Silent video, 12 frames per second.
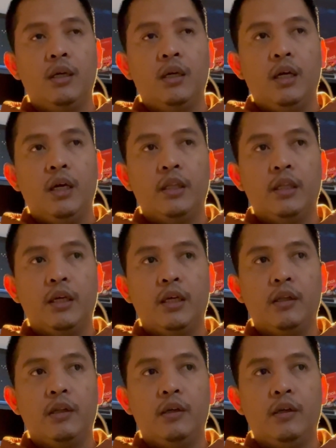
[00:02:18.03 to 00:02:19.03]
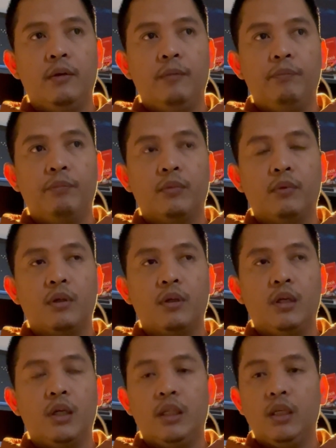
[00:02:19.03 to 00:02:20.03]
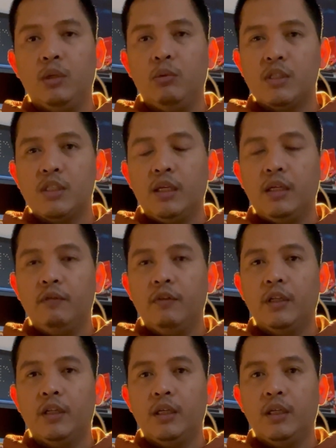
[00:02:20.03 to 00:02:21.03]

and then I think it was not even